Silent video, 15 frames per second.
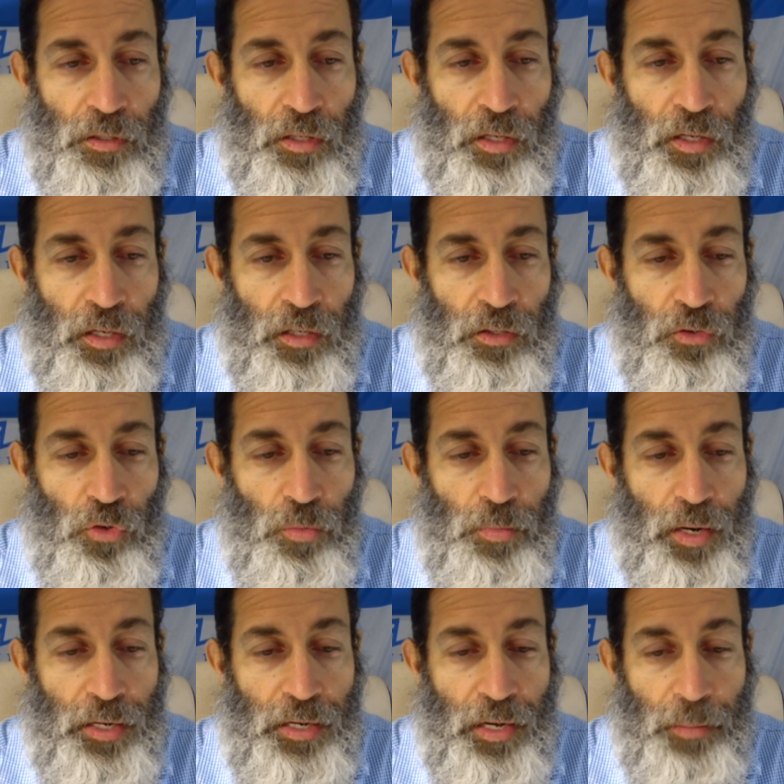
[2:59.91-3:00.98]
And you
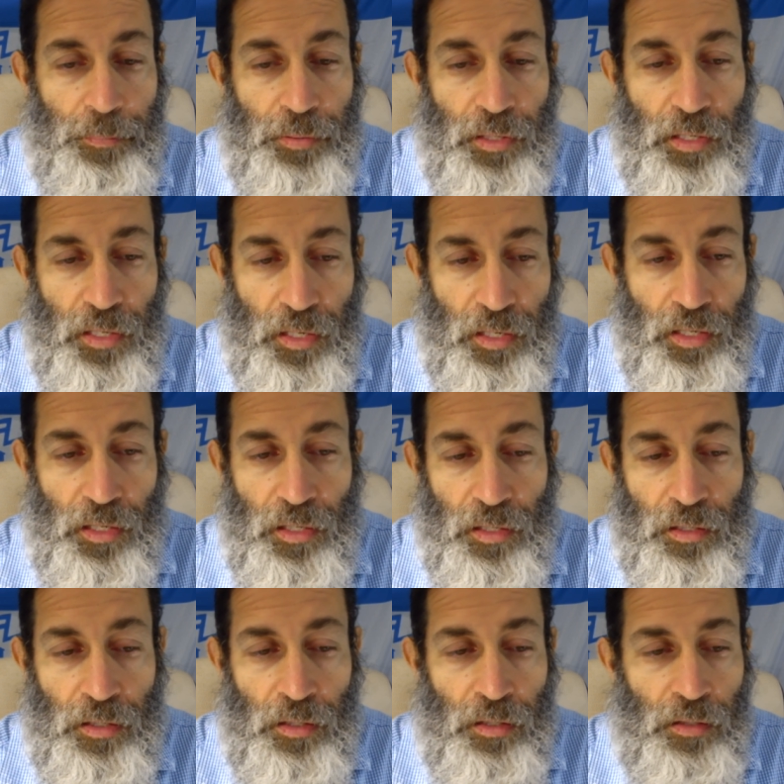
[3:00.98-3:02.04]
might not be eating
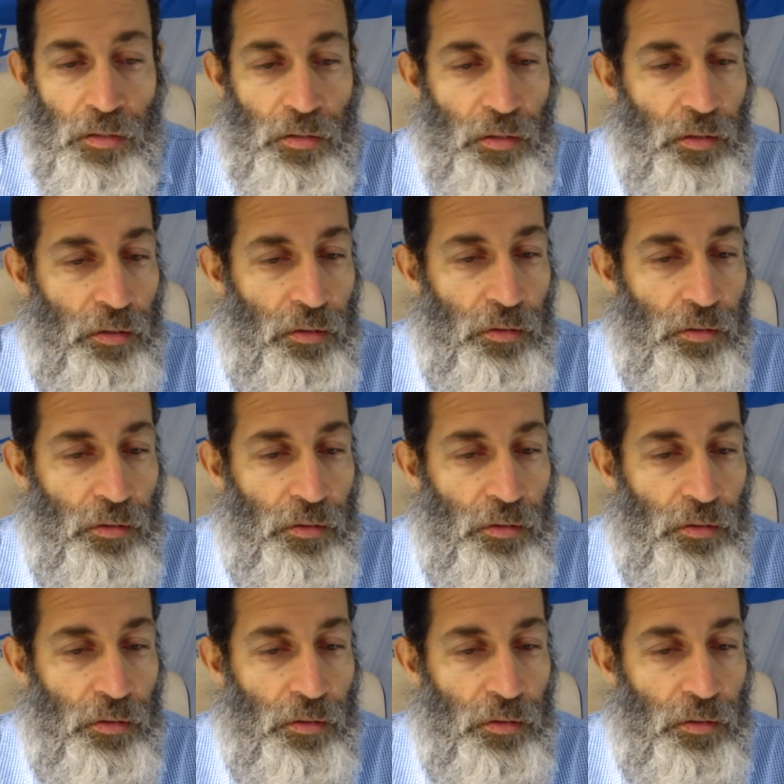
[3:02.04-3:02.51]
uh,